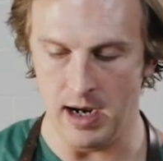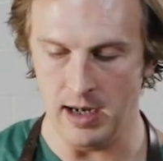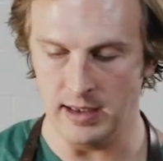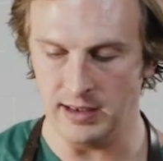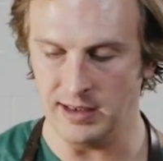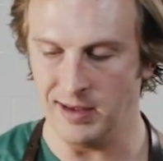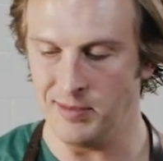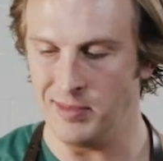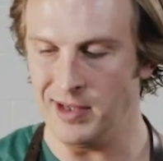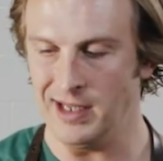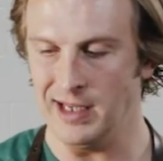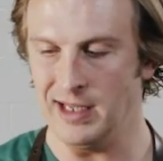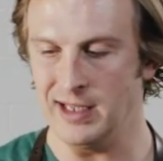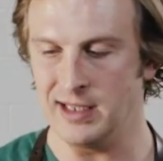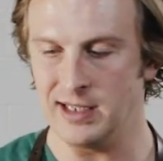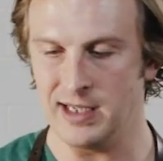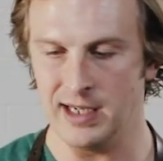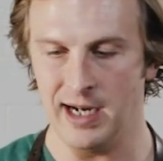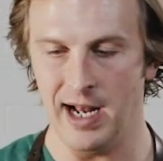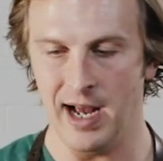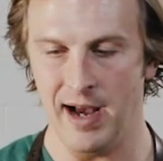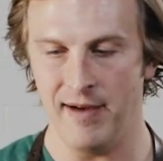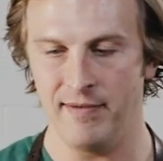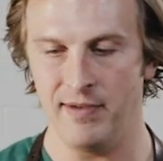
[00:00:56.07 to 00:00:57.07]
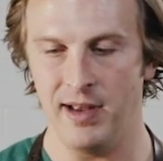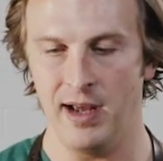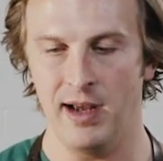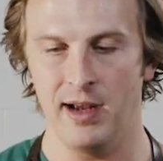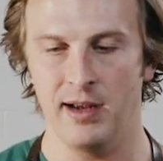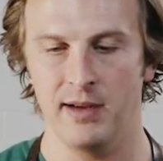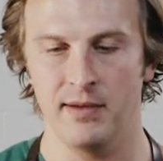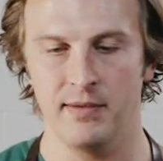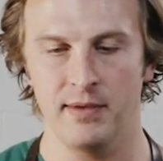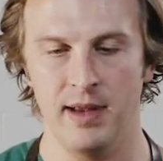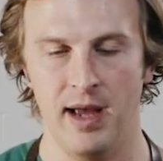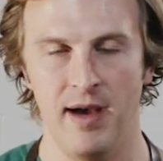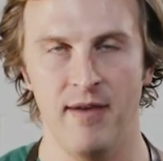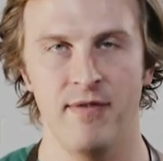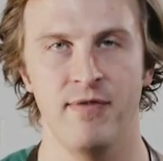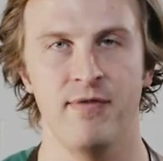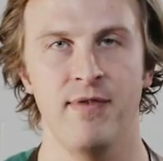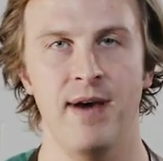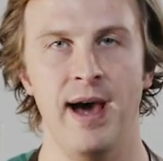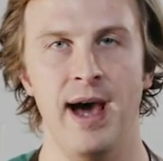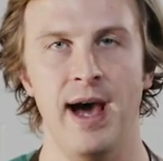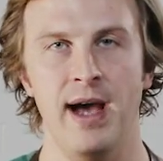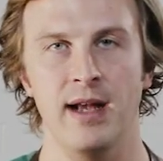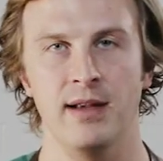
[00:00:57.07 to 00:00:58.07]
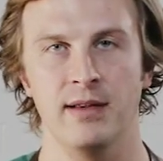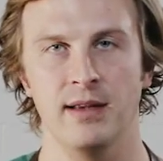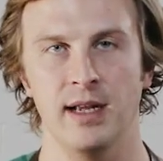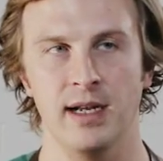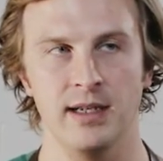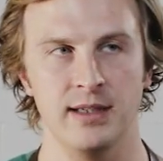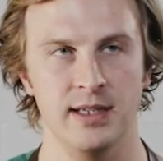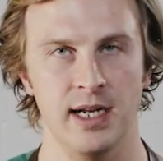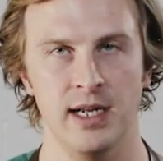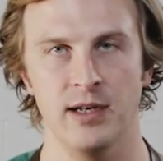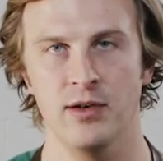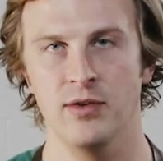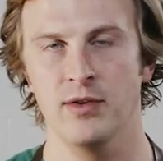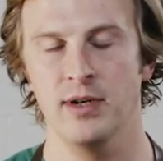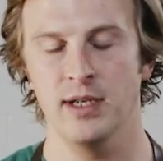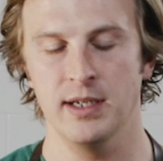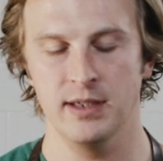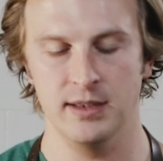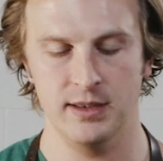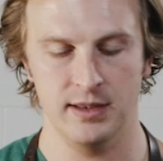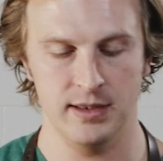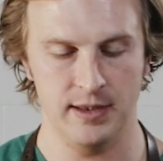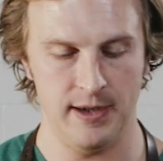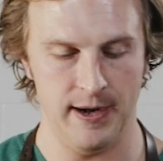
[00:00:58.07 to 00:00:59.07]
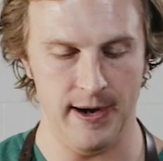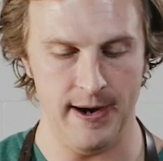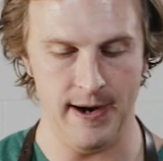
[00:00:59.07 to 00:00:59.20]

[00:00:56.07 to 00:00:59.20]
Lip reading: Something that's gonna have that fat, that tenderness,